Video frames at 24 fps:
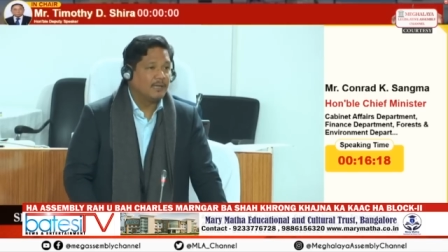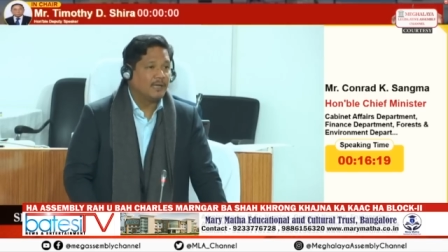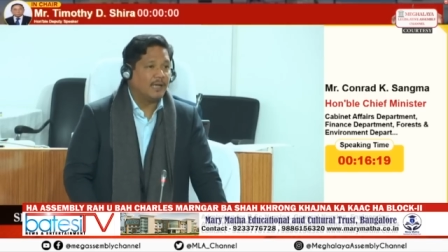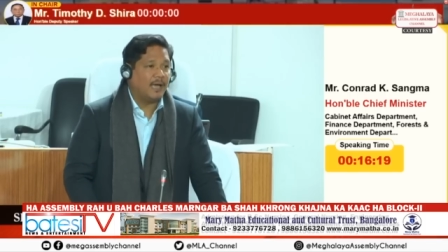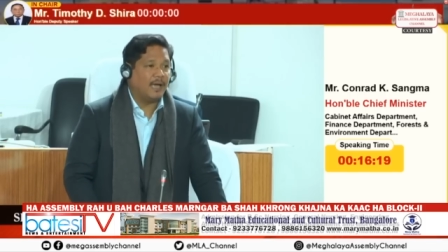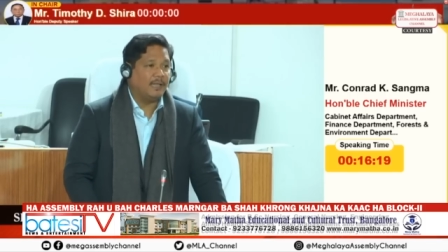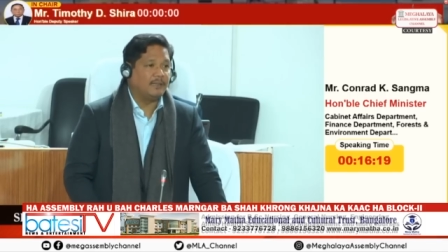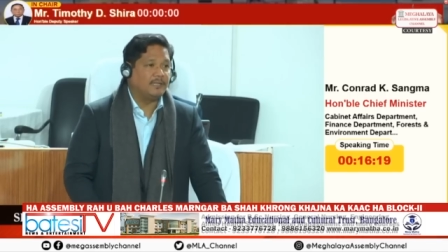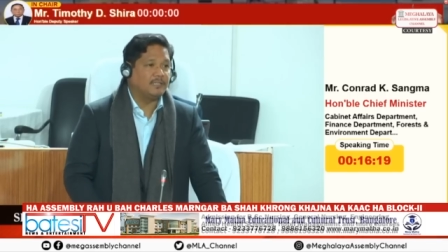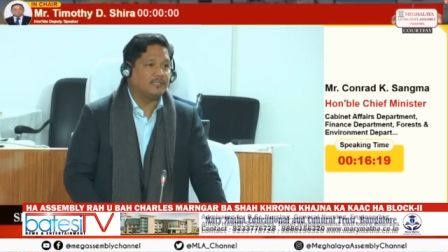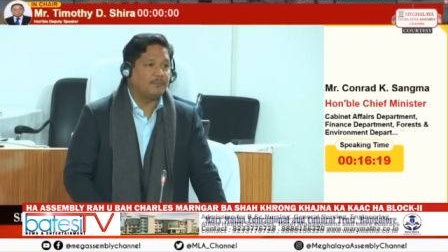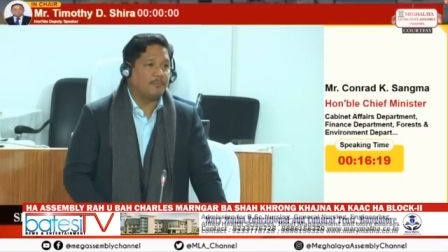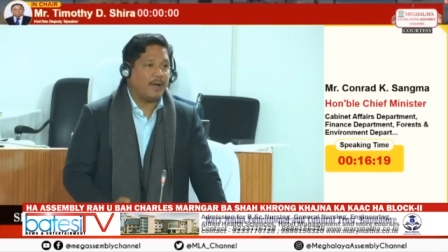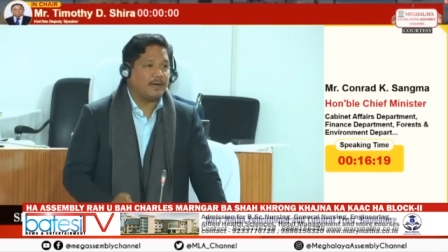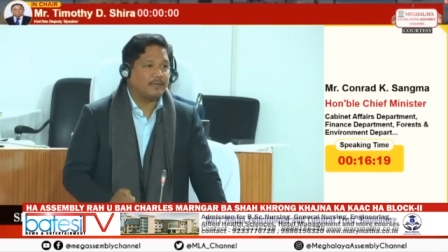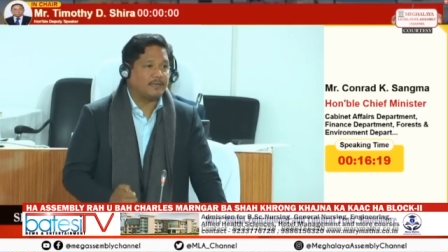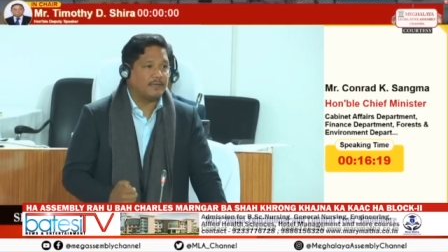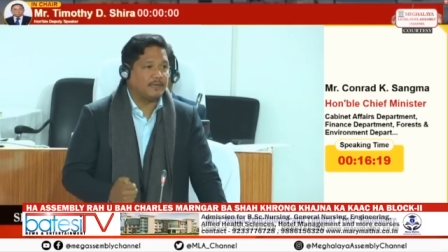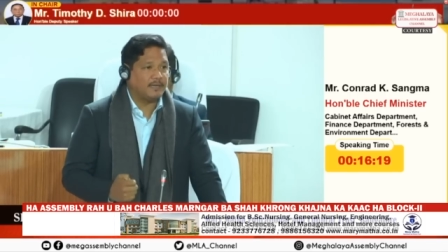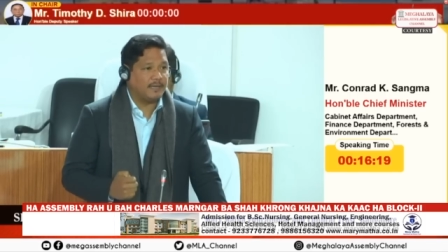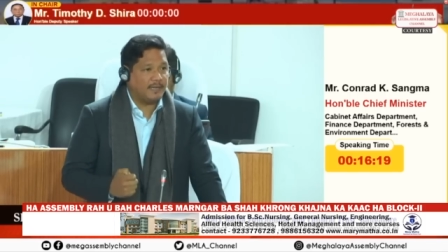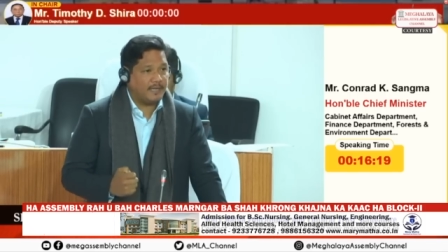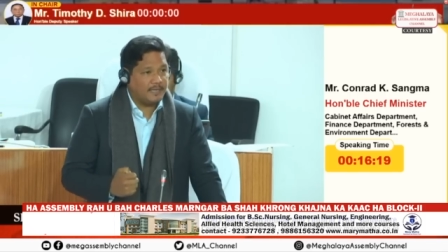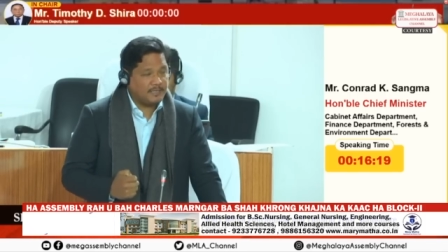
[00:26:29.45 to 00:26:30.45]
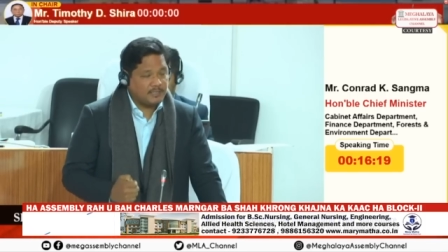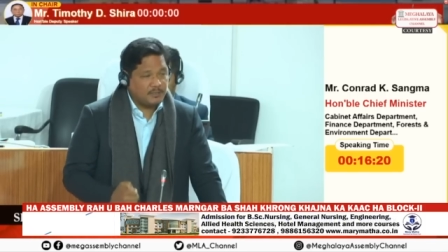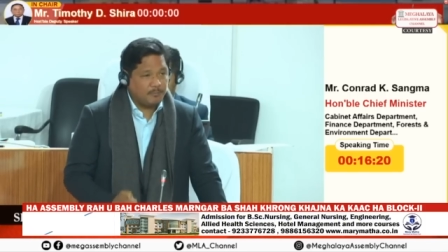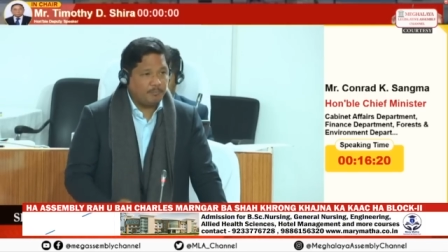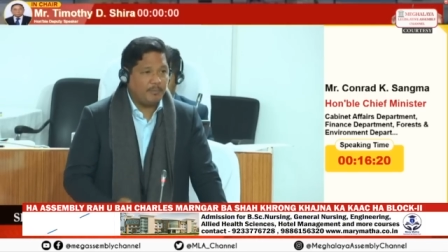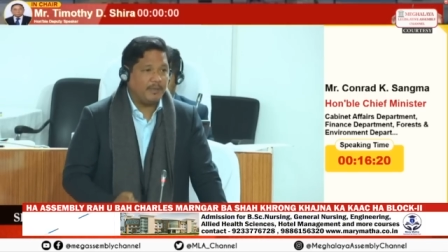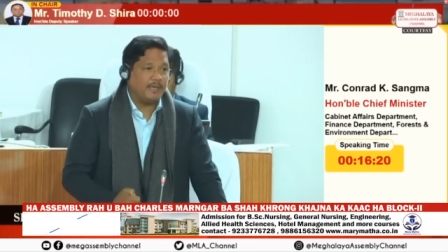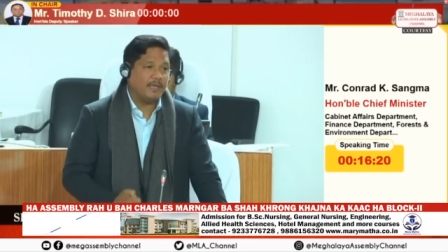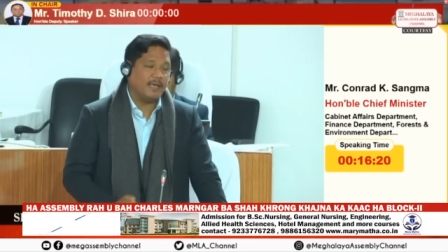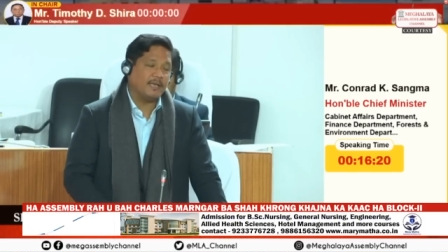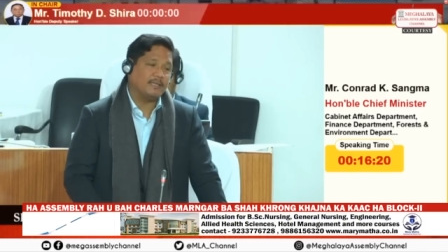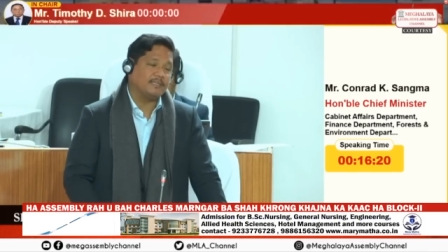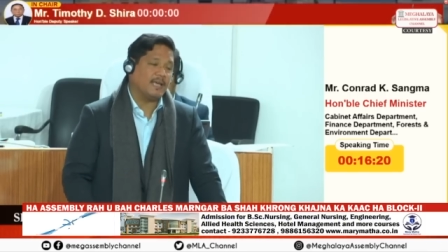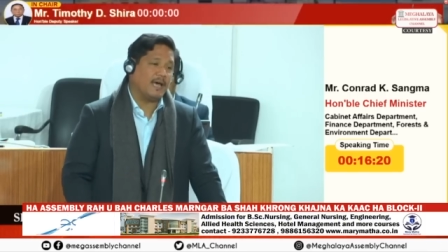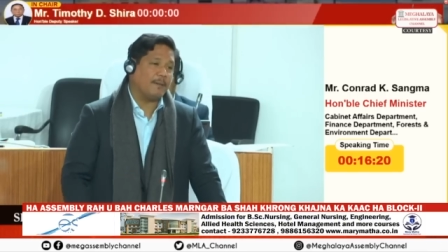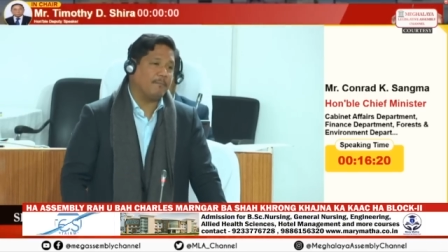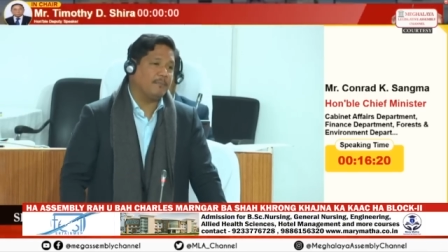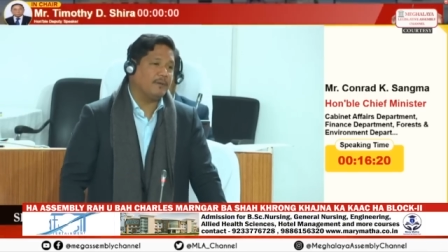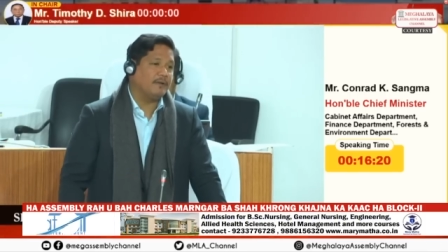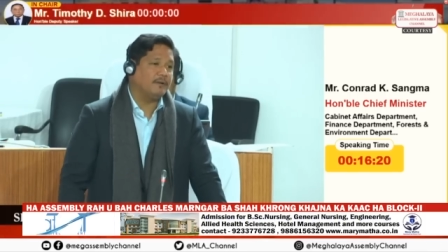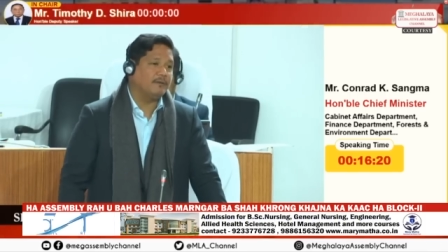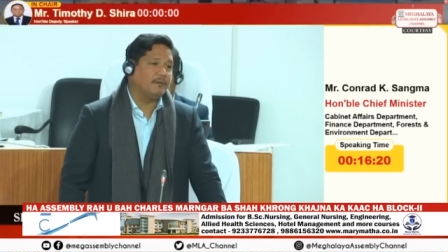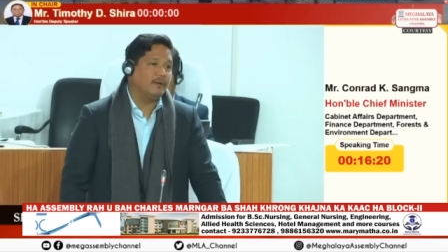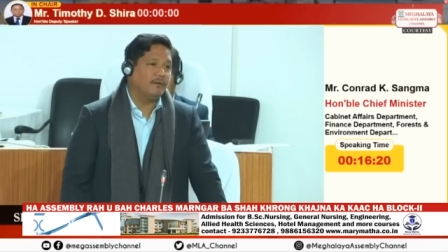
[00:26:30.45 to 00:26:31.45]
and this matter is being
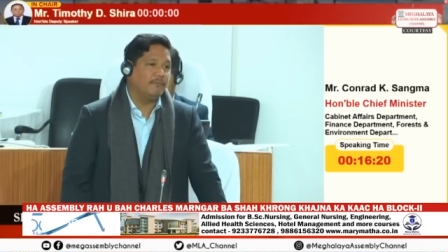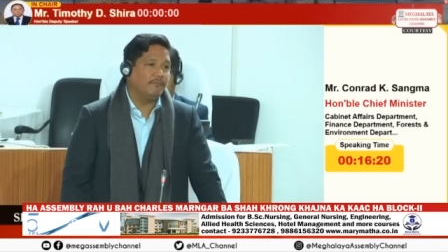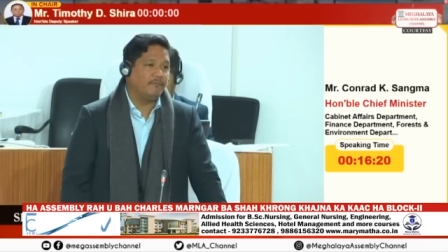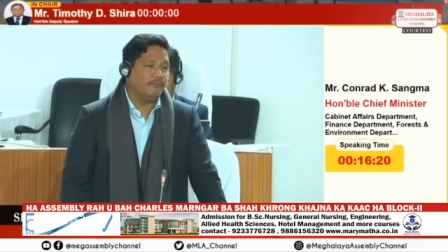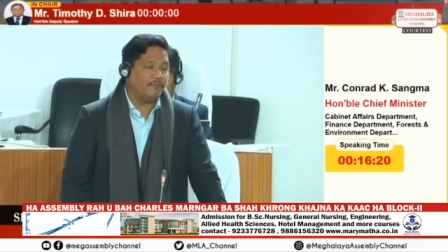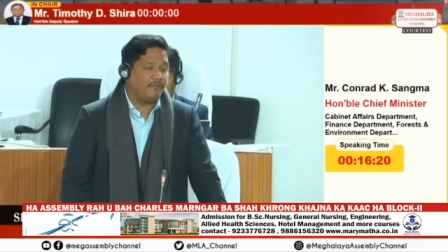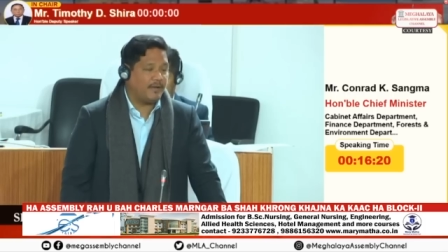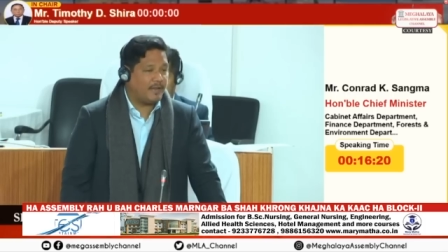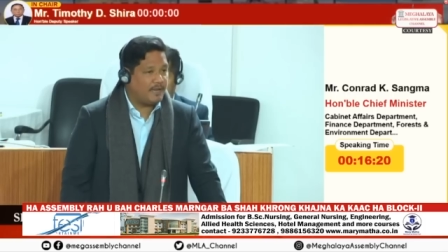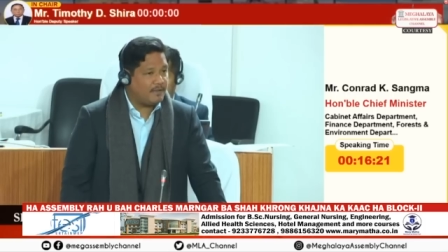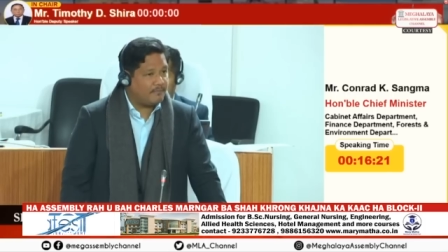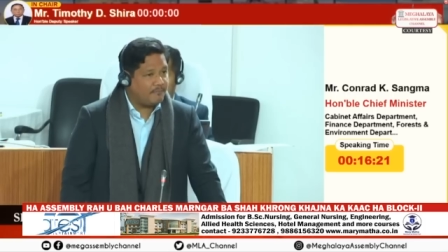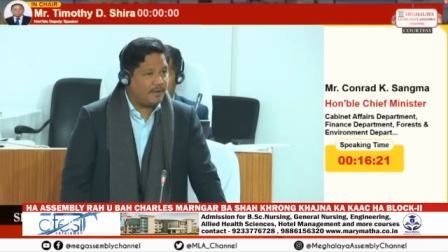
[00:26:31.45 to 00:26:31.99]
examined very,